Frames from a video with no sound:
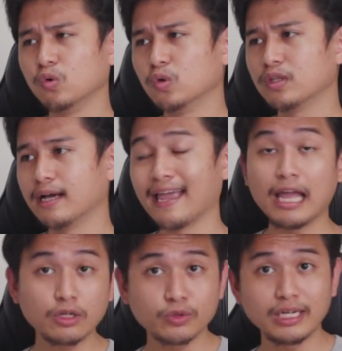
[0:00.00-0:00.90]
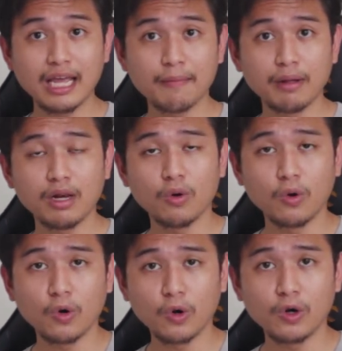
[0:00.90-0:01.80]
to the entry level
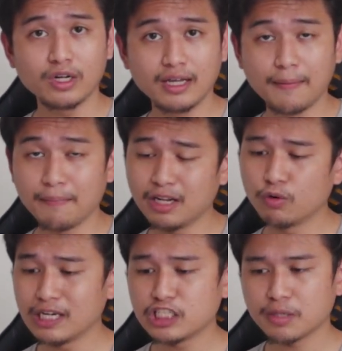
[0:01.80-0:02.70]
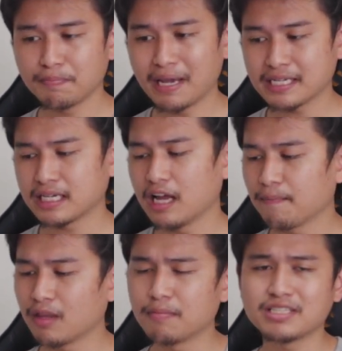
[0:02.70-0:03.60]
or the mid-range spec
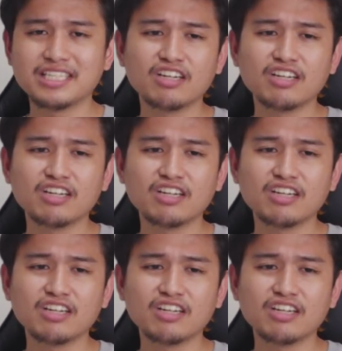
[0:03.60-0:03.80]
laptops,